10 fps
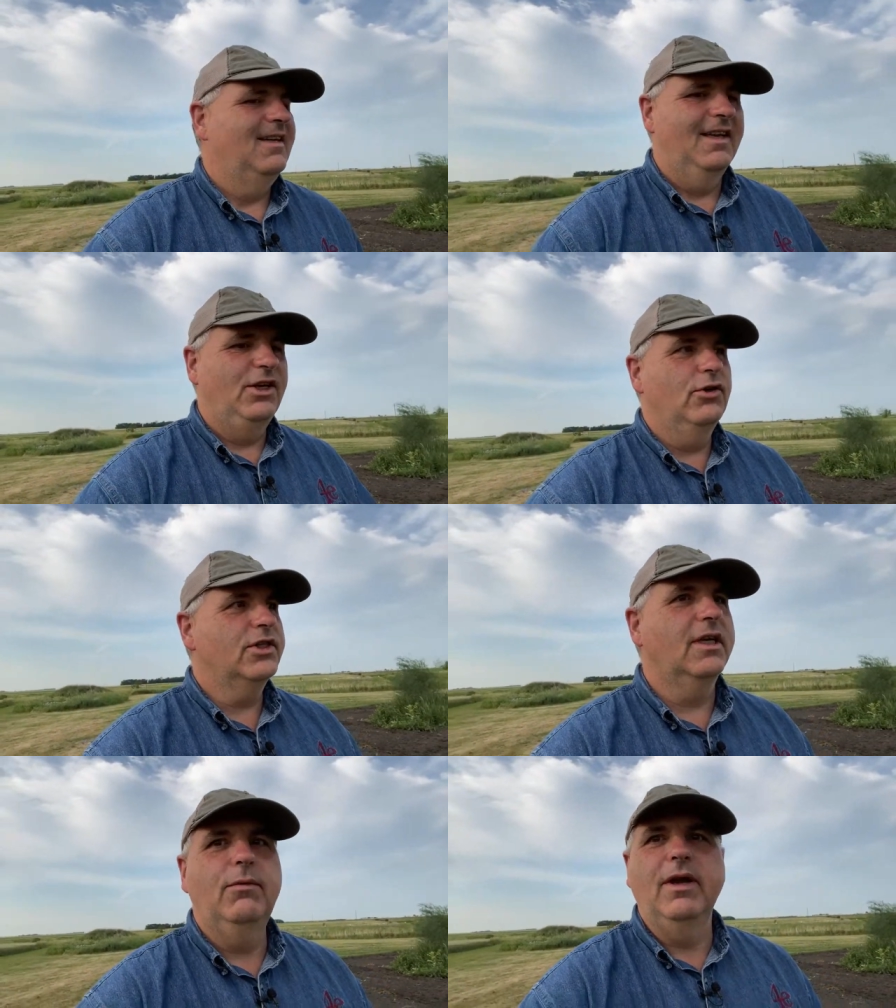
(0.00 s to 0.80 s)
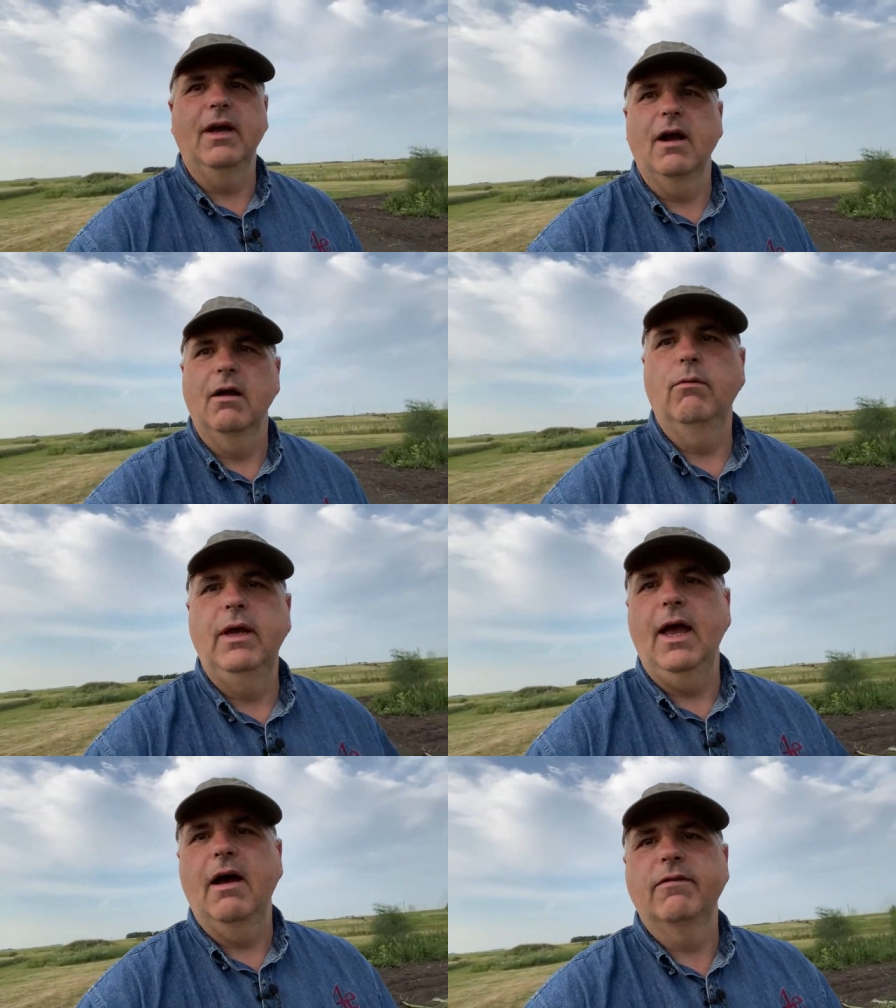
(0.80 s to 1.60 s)
Usually we
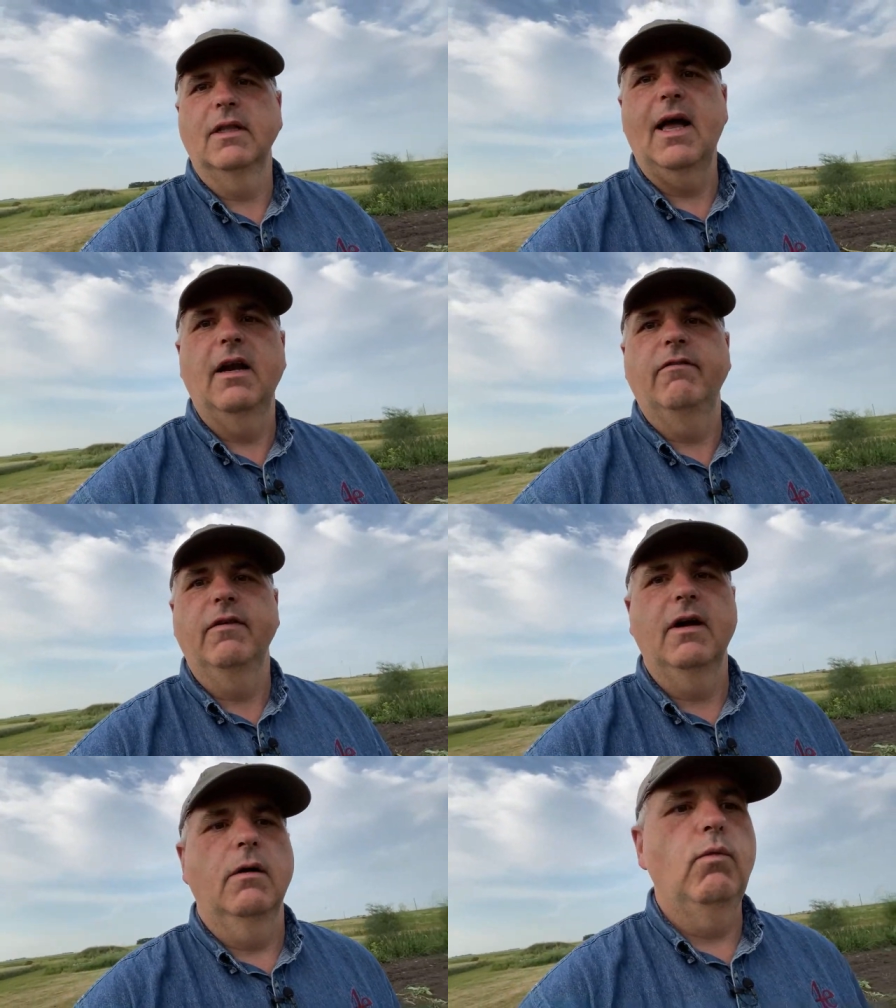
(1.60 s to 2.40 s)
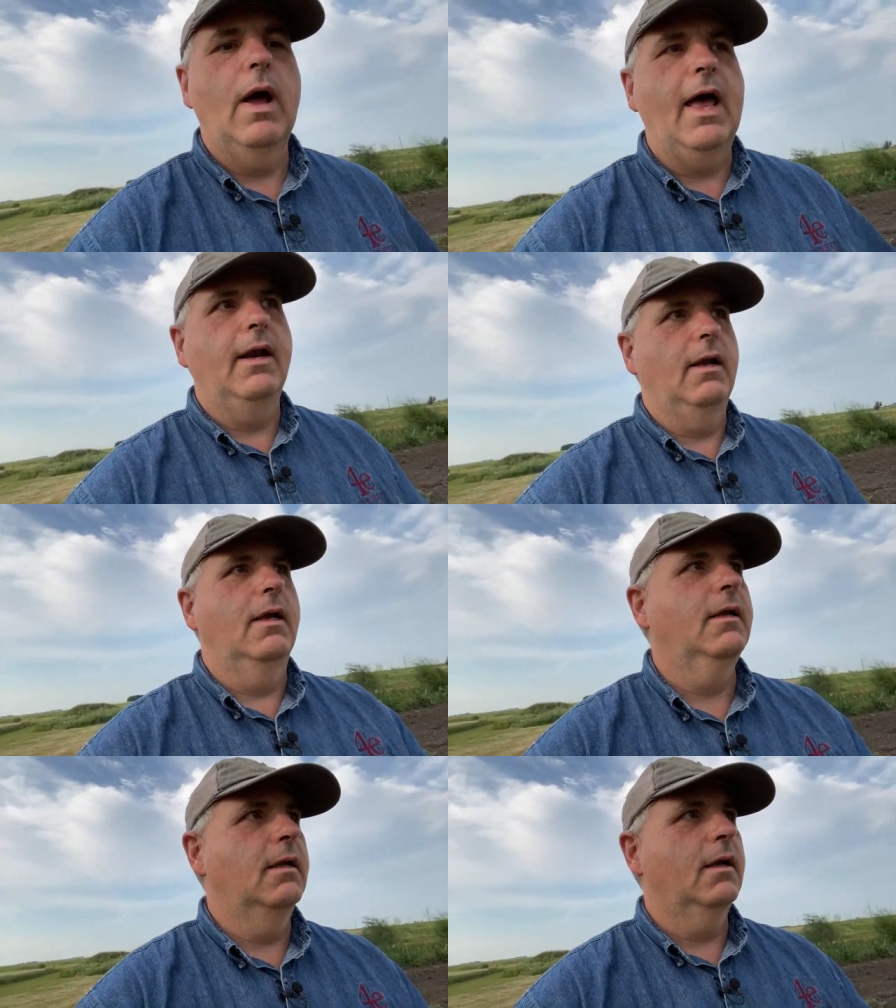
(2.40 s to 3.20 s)
have a lot of wet,
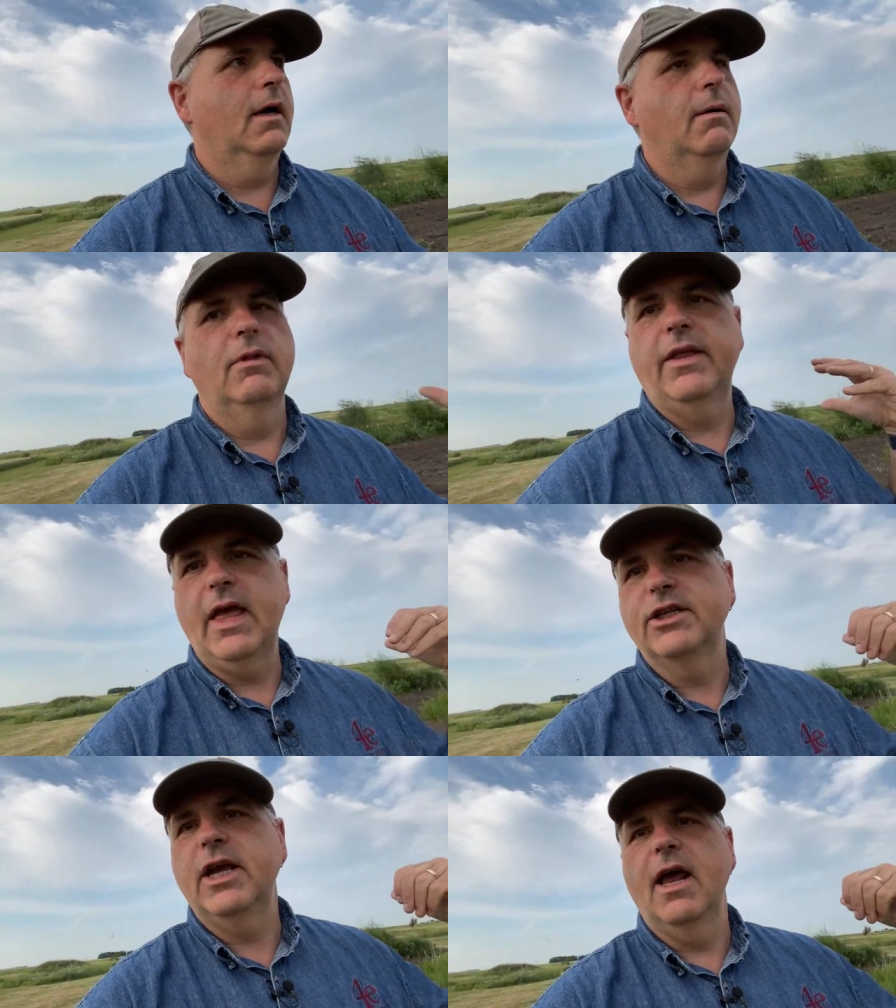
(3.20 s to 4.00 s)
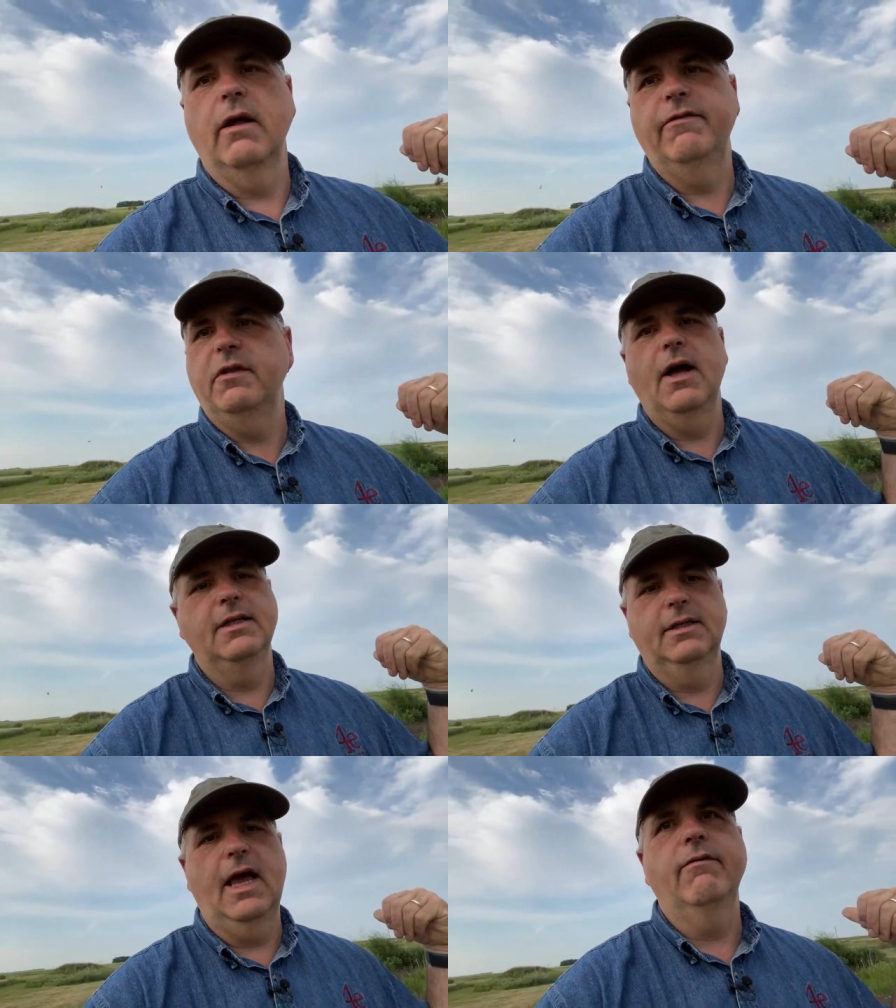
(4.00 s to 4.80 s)
like that channel
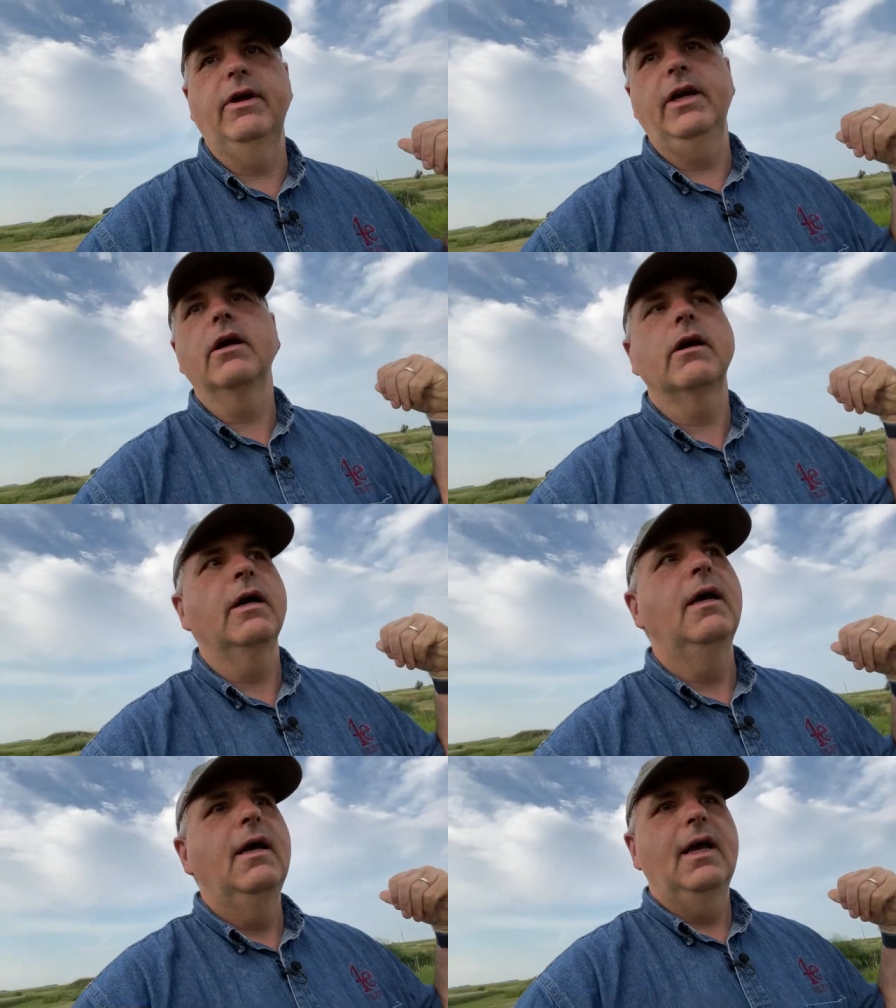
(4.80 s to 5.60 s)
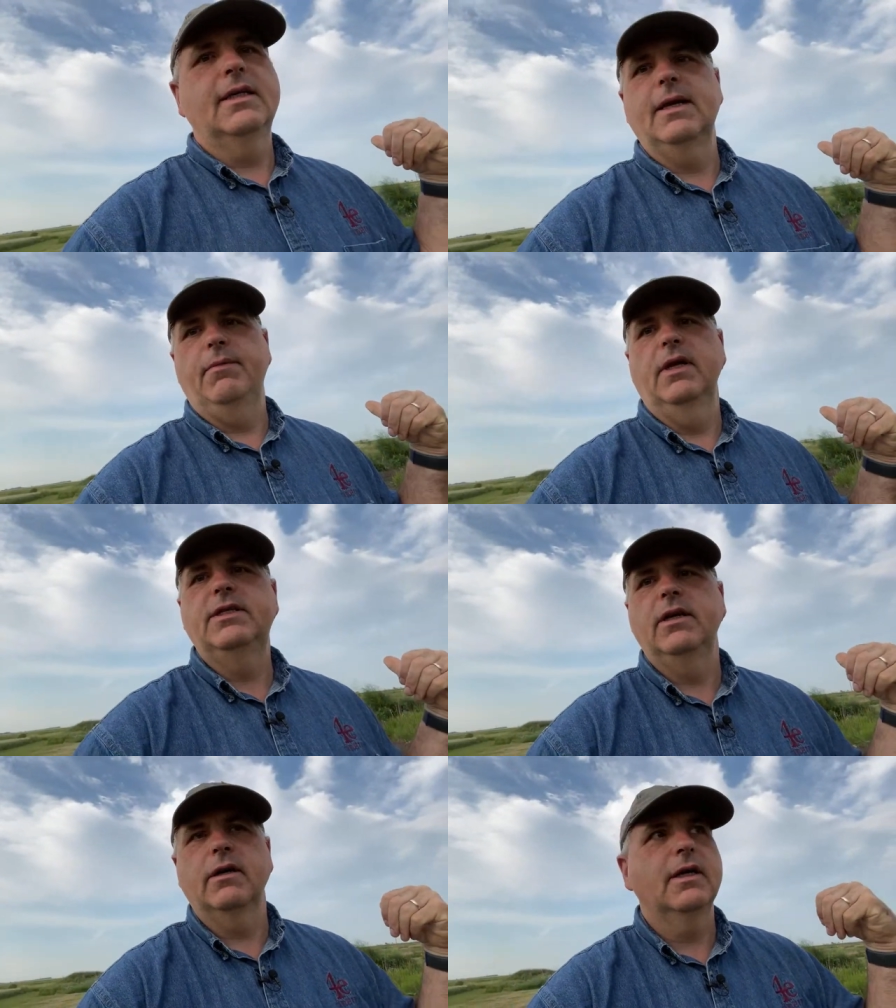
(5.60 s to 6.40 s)
floods every year, except this year.